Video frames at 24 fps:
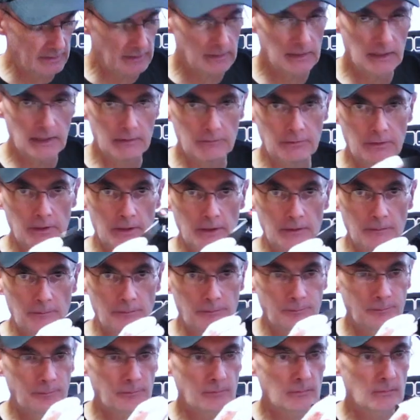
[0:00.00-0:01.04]
the lever,
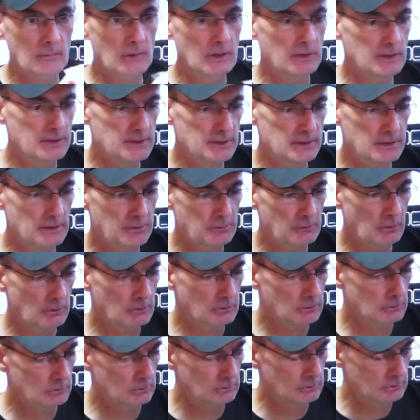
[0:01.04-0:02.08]
this is the
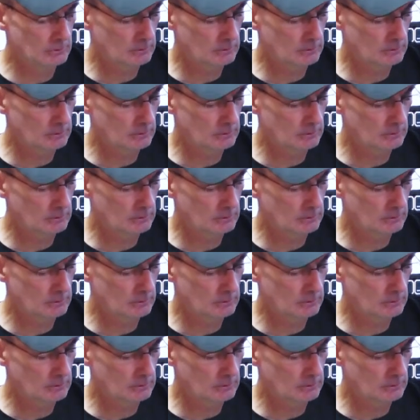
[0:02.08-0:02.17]
throttle